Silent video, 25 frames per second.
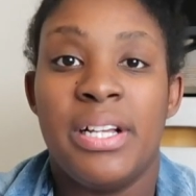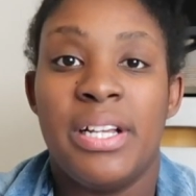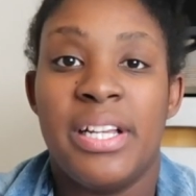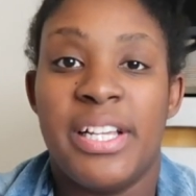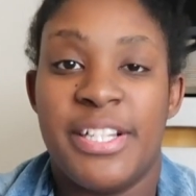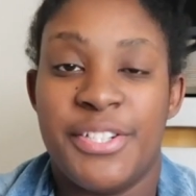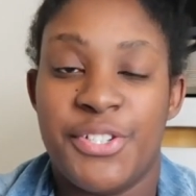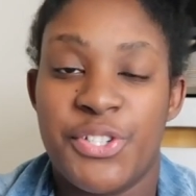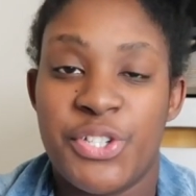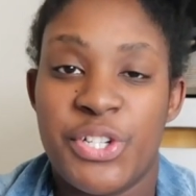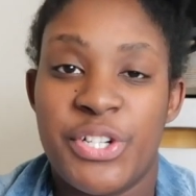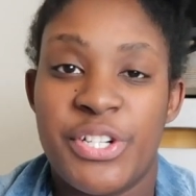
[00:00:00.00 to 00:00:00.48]

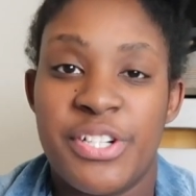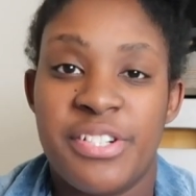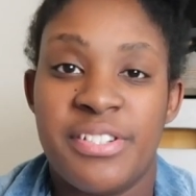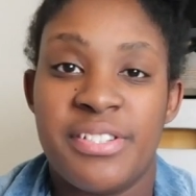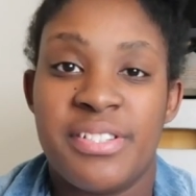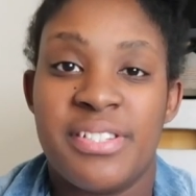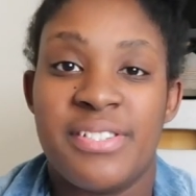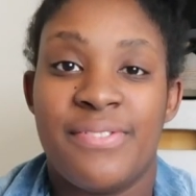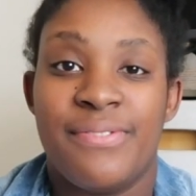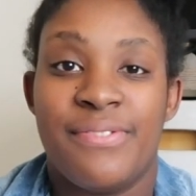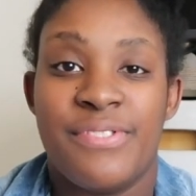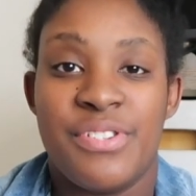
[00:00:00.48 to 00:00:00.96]

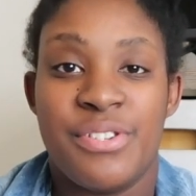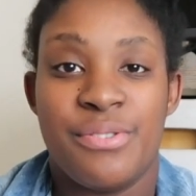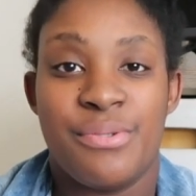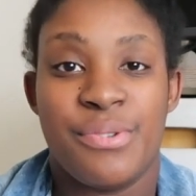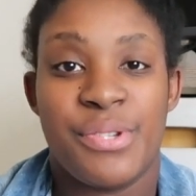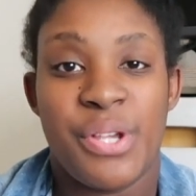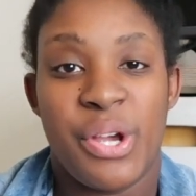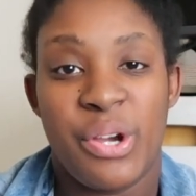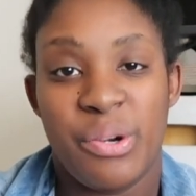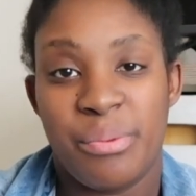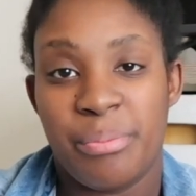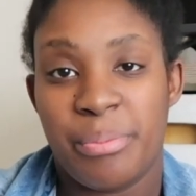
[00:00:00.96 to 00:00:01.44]
Insurance
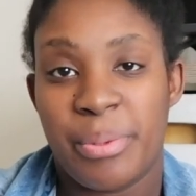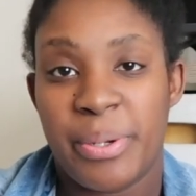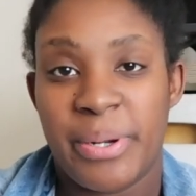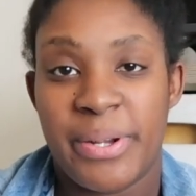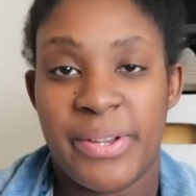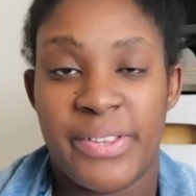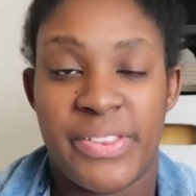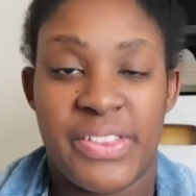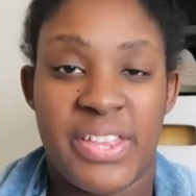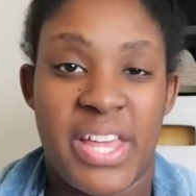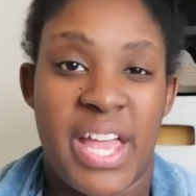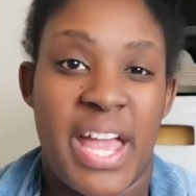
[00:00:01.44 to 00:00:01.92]
views home
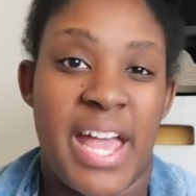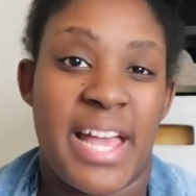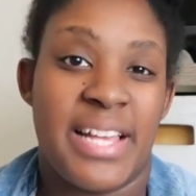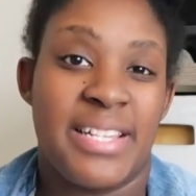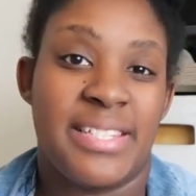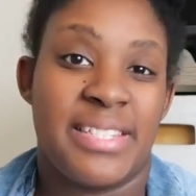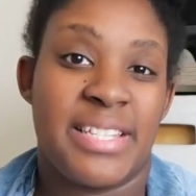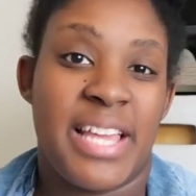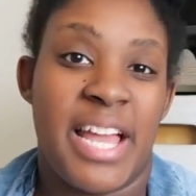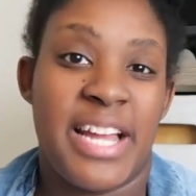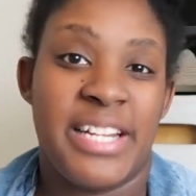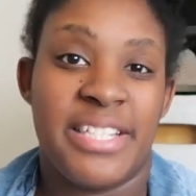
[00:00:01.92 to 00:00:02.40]
birth
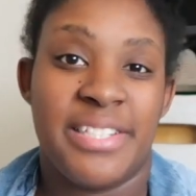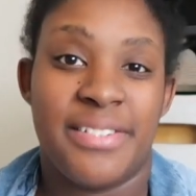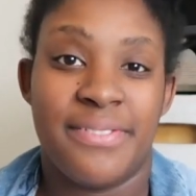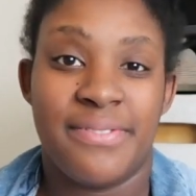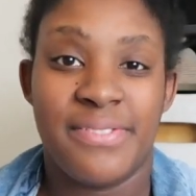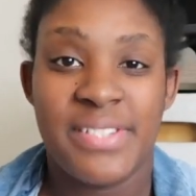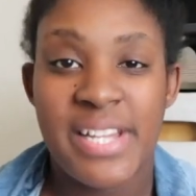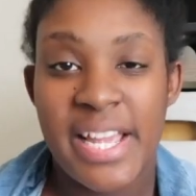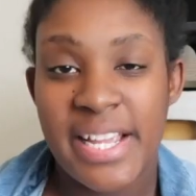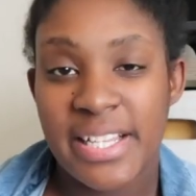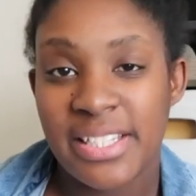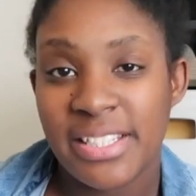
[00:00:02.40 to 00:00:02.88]
as kind
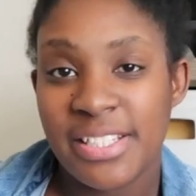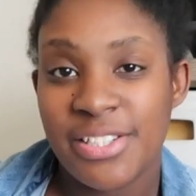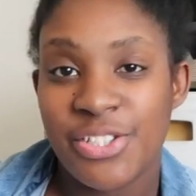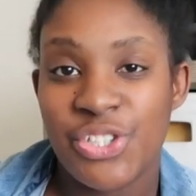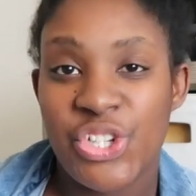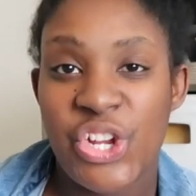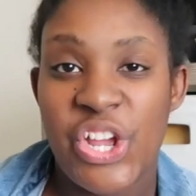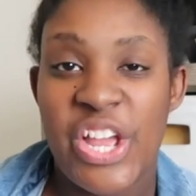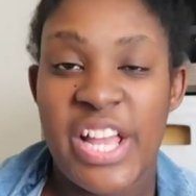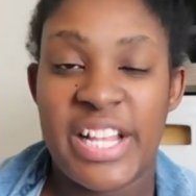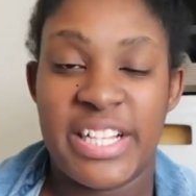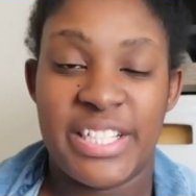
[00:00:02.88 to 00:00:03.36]
of
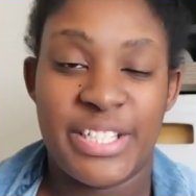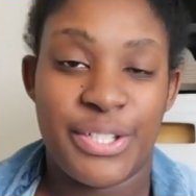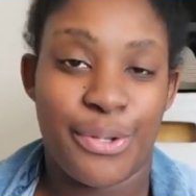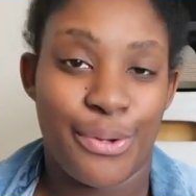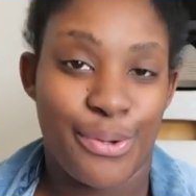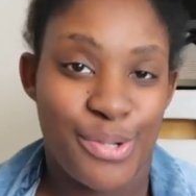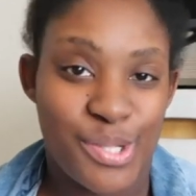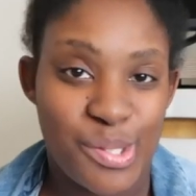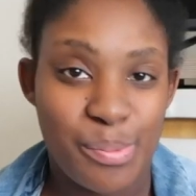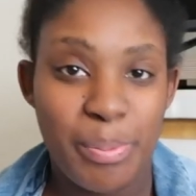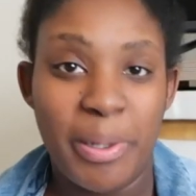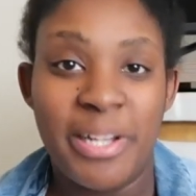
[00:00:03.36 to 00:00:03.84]
negligent and
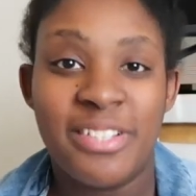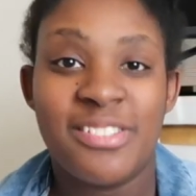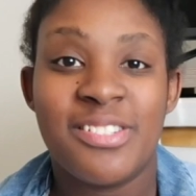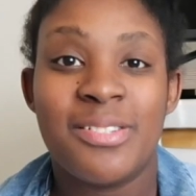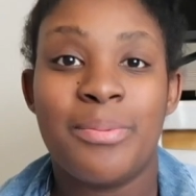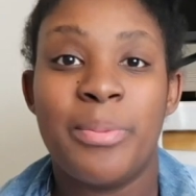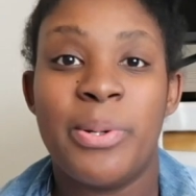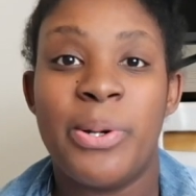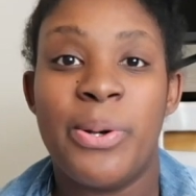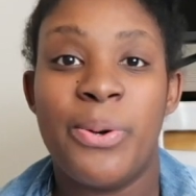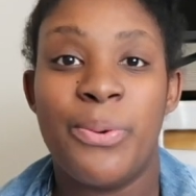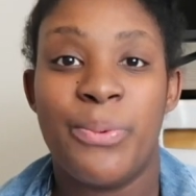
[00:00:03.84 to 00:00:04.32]

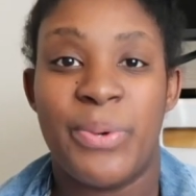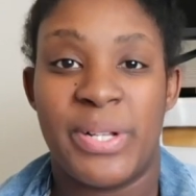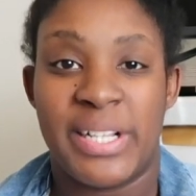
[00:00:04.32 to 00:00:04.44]
irresponsible.